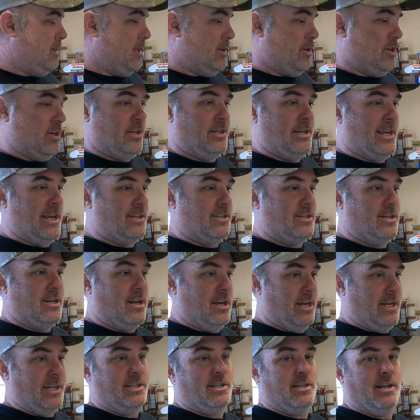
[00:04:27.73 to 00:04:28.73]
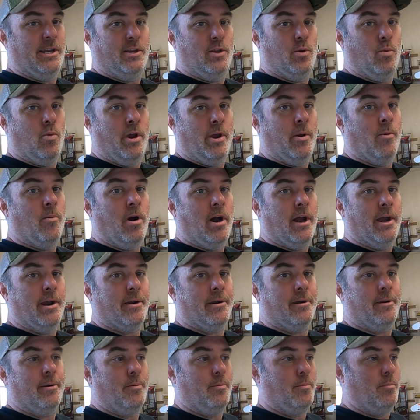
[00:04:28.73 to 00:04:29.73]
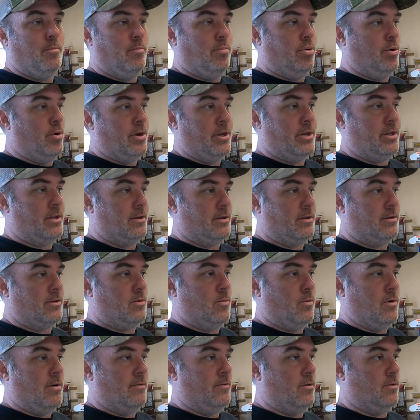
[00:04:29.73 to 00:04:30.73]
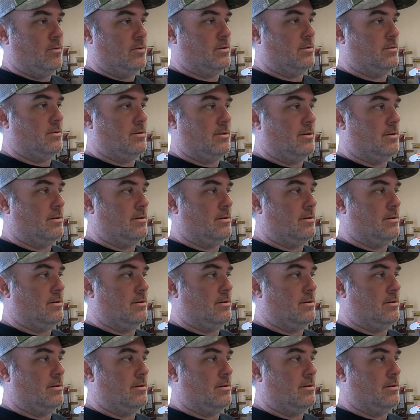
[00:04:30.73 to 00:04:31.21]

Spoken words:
It just says isolate the white wire, put it to 12 volts.